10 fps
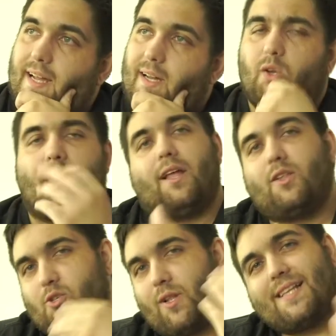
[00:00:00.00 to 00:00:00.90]
Okay,
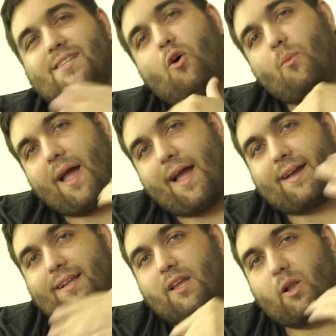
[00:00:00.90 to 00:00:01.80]
so let's go
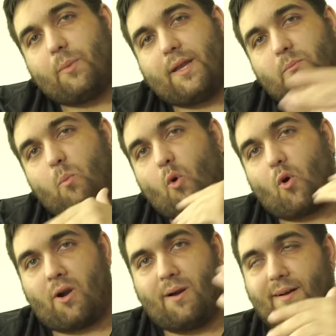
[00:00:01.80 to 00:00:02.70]
back a little bit
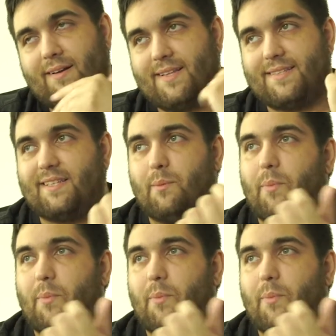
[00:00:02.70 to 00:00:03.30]
more into the